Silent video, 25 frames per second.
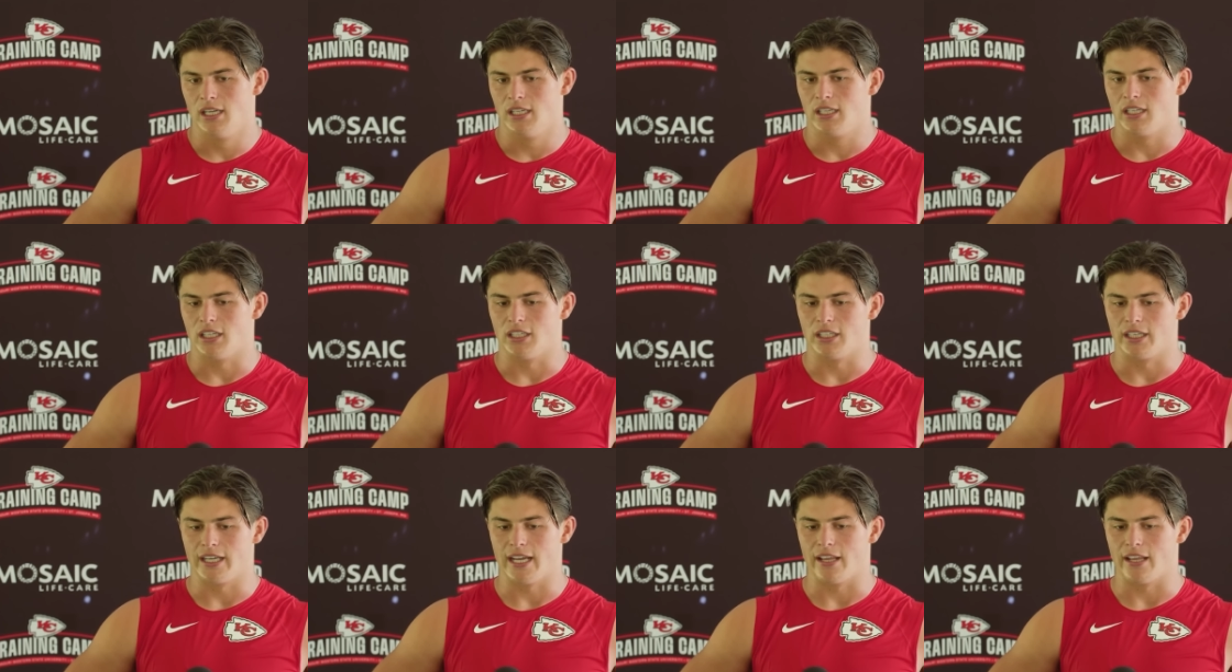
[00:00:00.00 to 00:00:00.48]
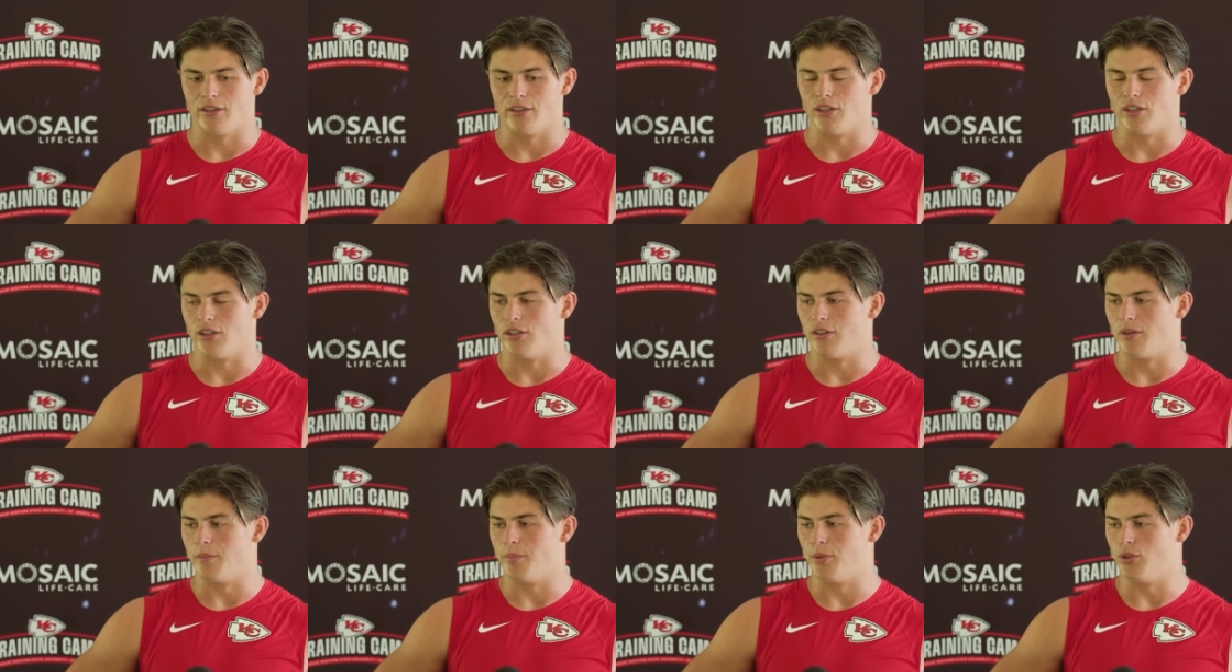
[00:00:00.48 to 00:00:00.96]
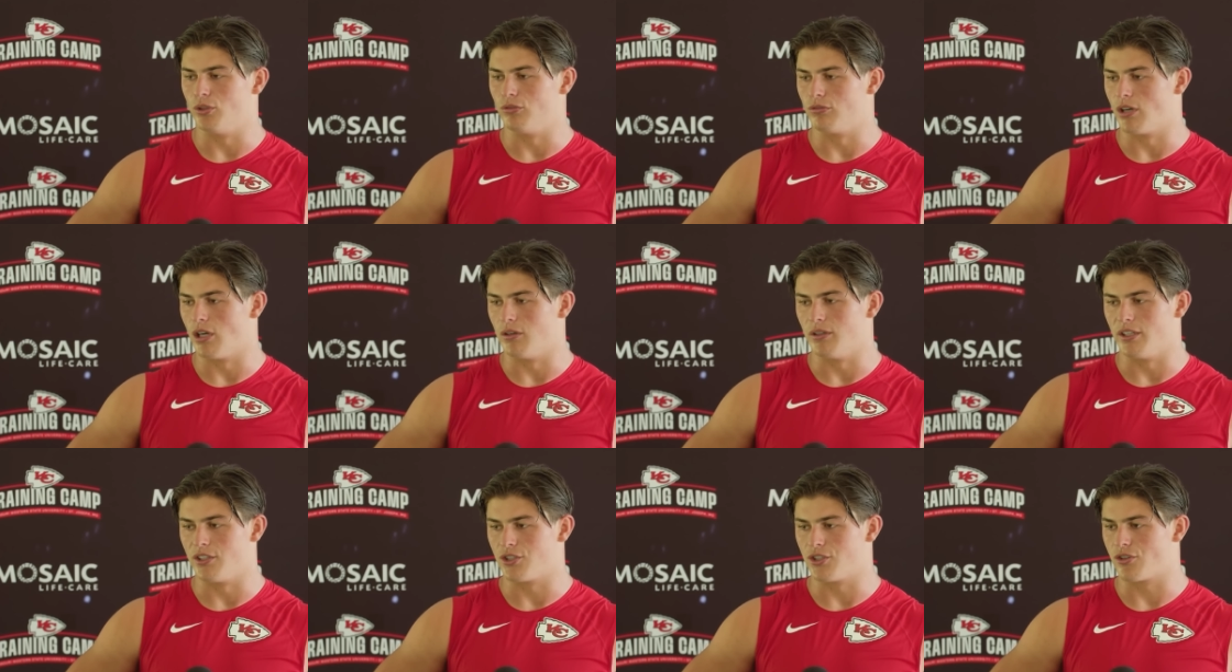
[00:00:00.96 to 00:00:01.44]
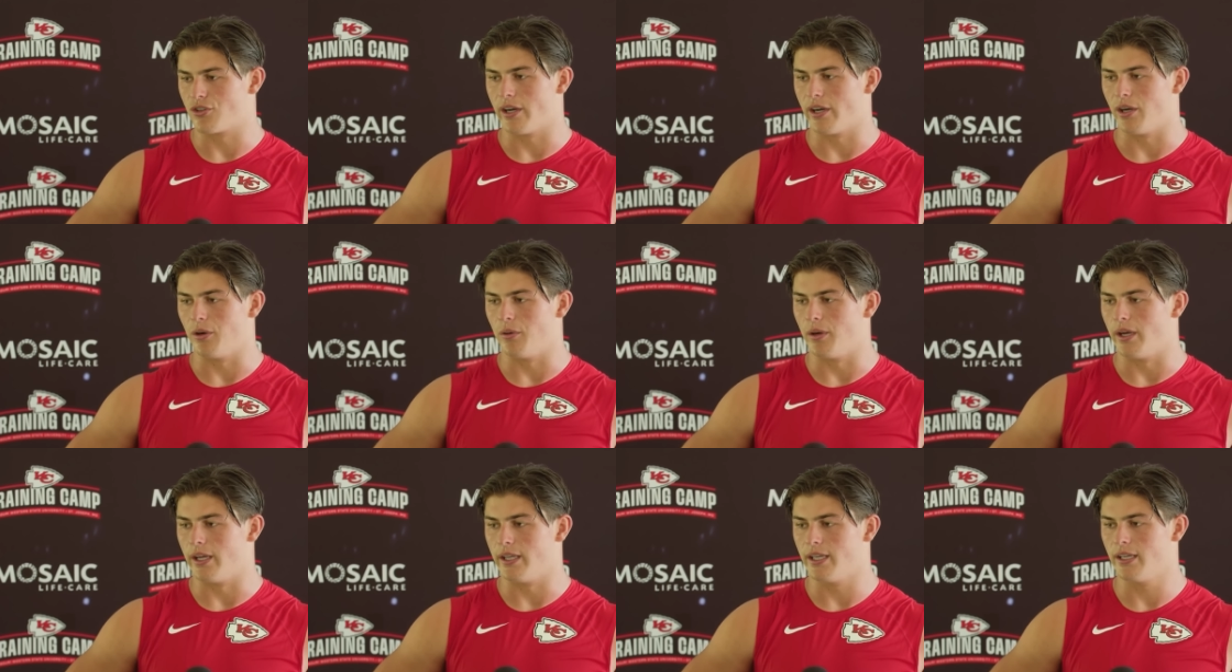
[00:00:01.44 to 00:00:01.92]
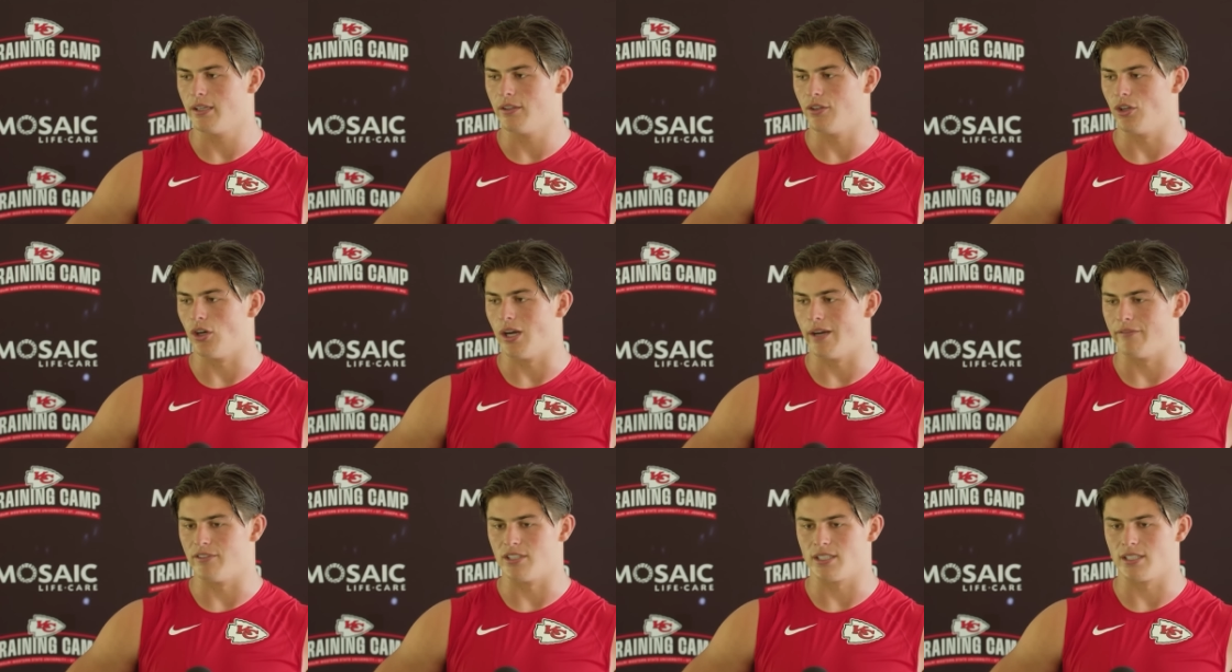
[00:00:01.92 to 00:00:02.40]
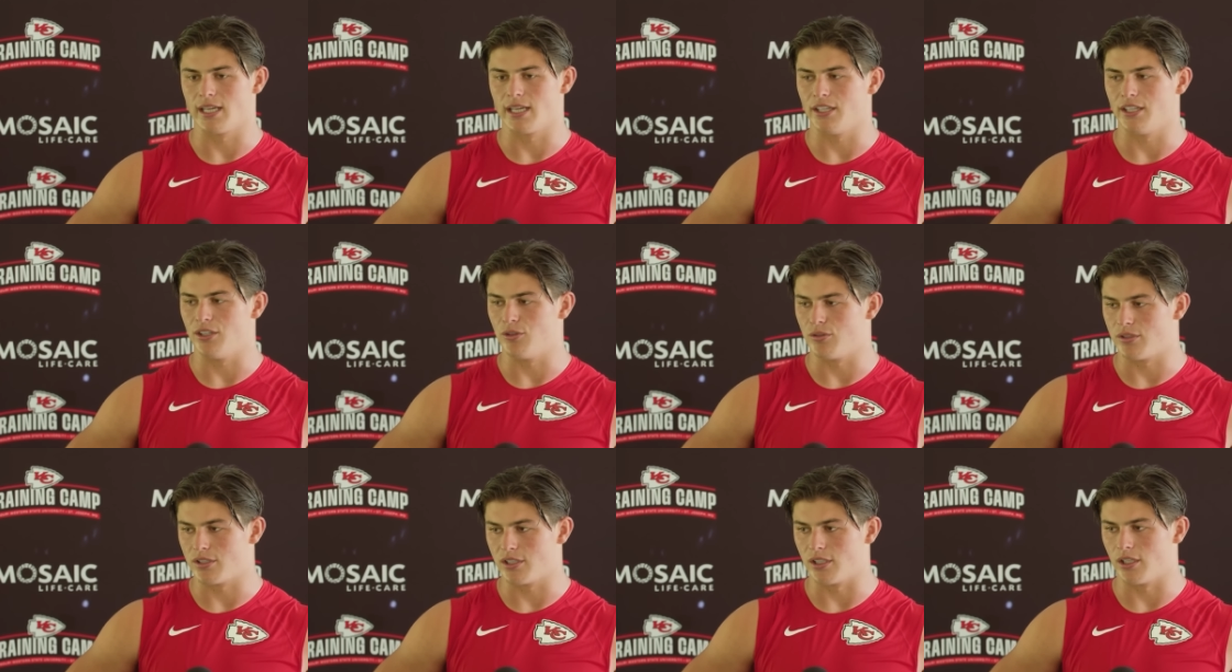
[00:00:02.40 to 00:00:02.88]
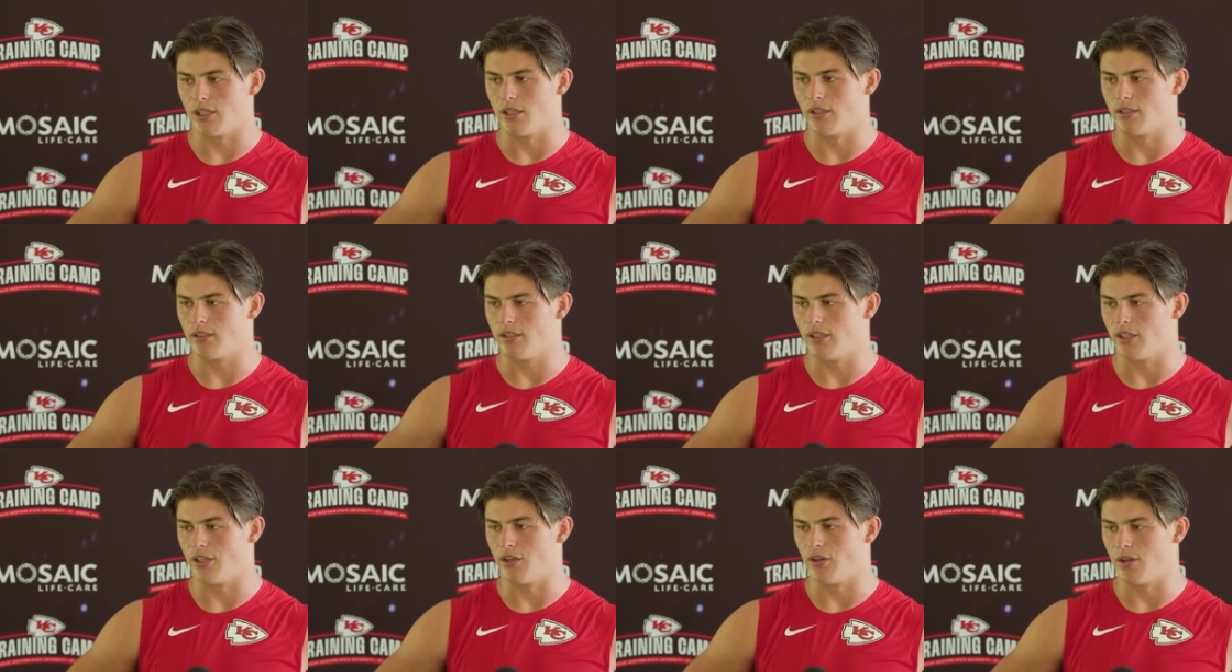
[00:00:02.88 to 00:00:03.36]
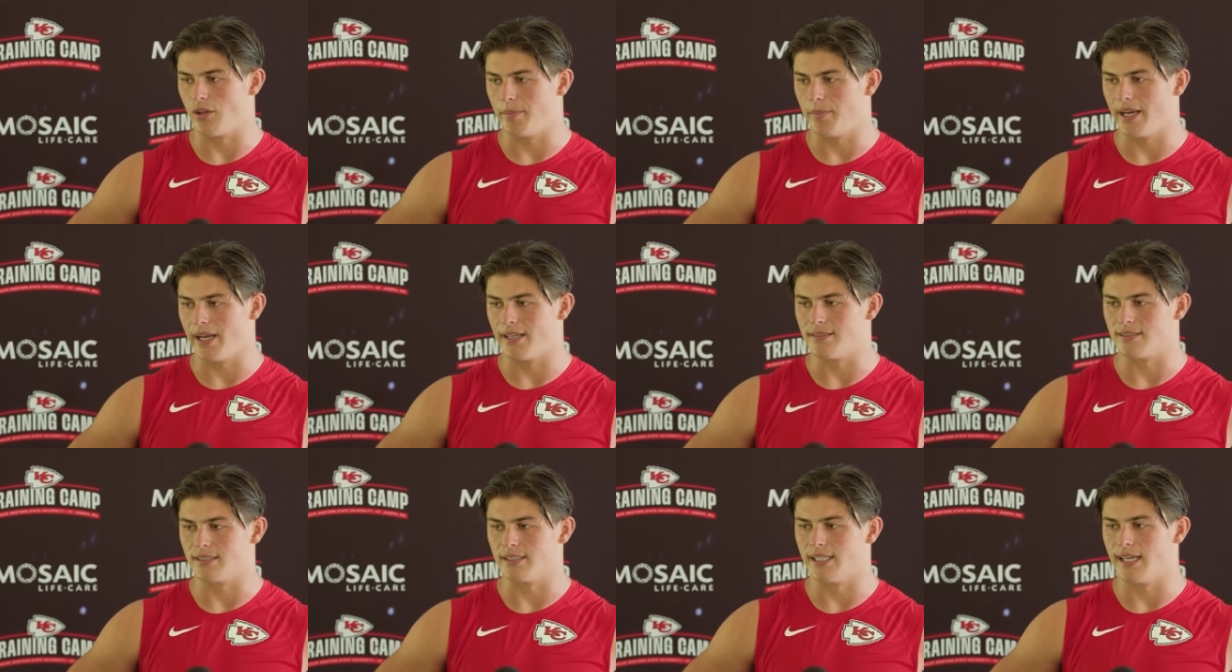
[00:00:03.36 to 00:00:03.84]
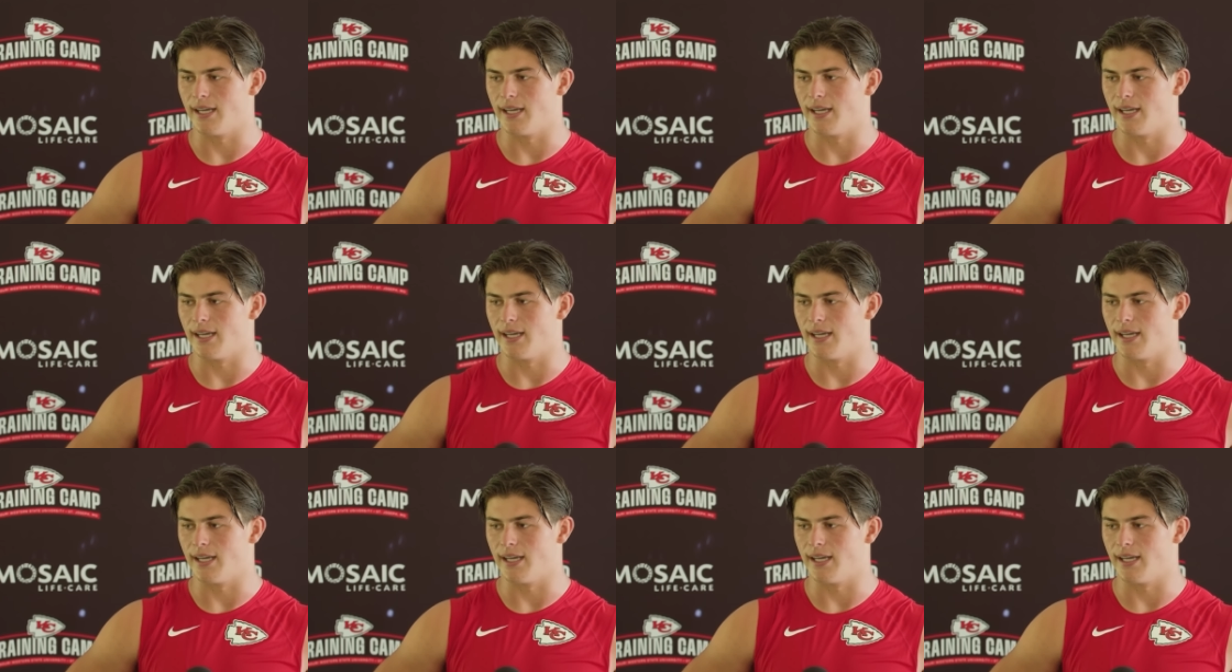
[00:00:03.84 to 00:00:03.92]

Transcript: kind of get the, the ball rolling straight away, not having to get used to you know the pads and the